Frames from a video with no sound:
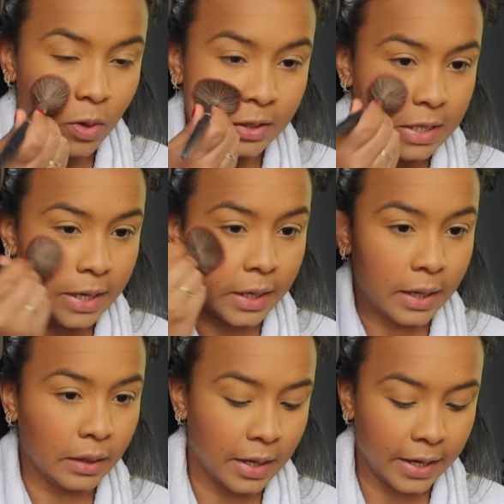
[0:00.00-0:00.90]
Once I
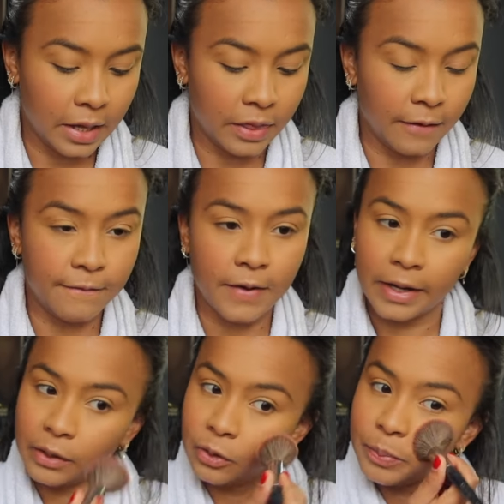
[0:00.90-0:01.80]
get like the
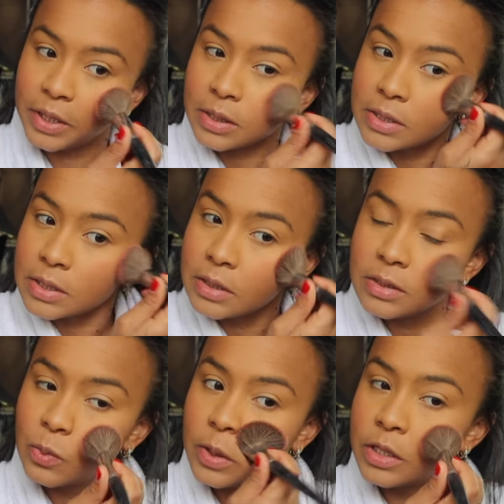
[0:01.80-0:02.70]
final
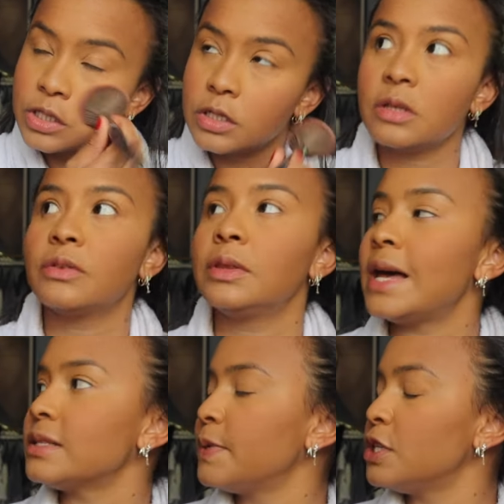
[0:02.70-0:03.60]
pieces, which the
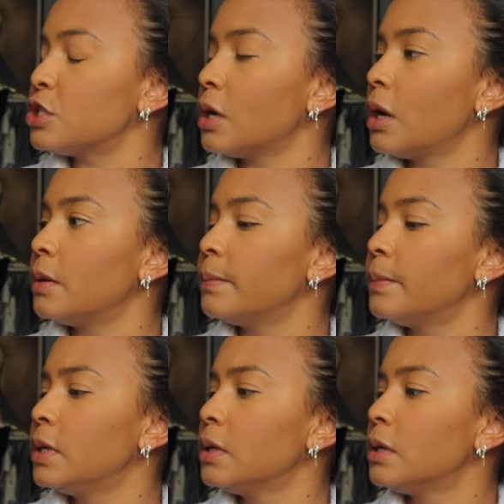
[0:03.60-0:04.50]
last piece should
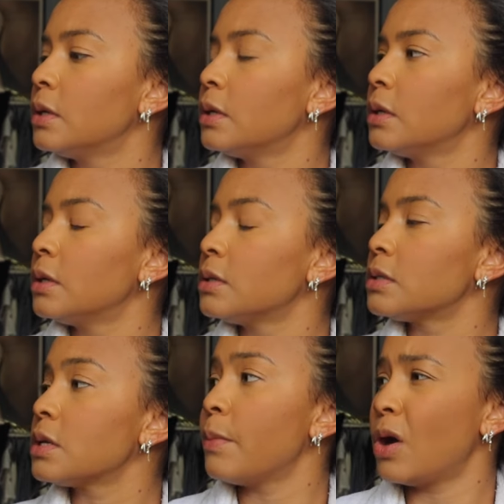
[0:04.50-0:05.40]
come
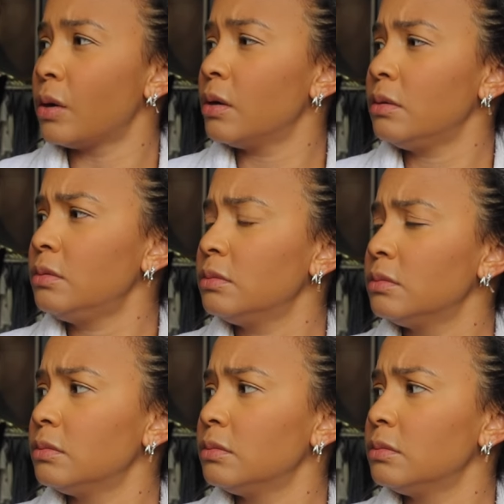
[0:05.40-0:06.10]
tomorrow,